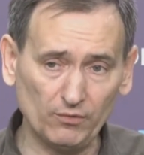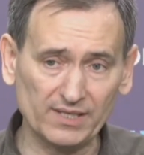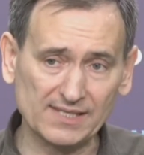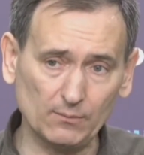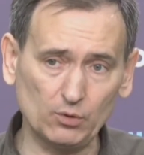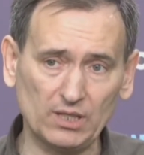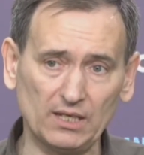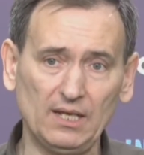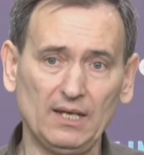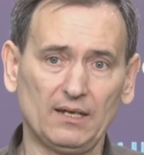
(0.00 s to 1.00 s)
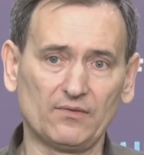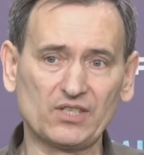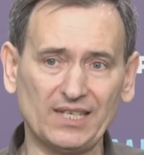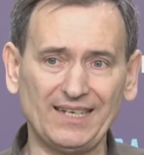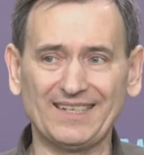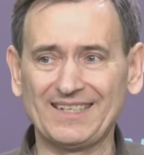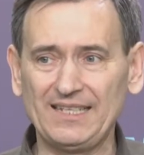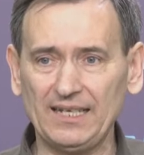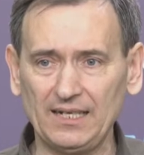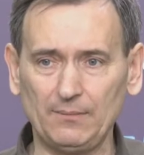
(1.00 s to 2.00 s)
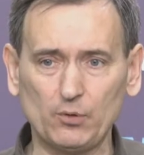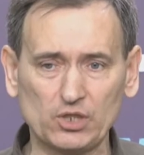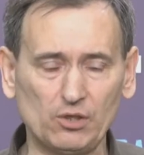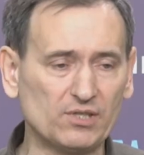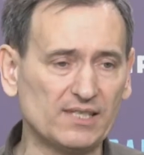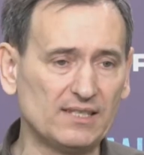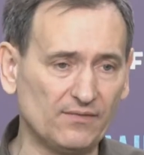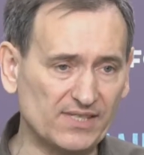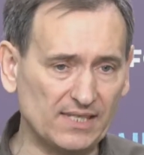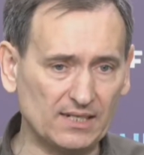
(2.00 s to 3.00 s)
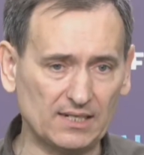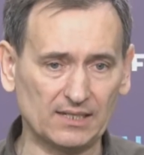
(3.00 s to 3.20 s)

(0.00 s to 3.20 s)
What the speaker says: who will identify the level of Ukrainian language.